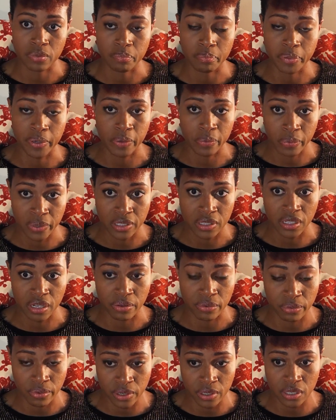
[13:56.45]
but what they're
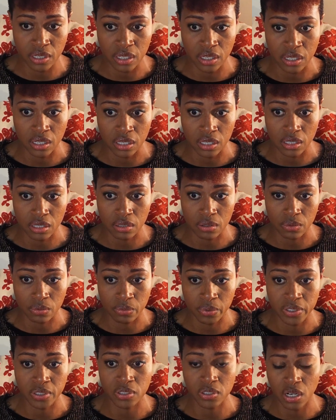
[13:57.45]
really,
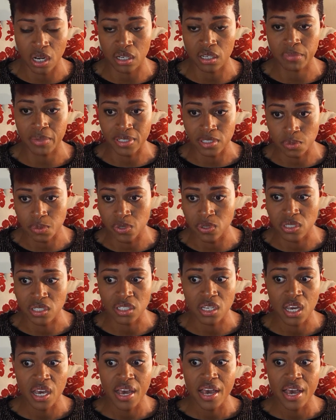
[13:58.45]
when they're talking about smoothies,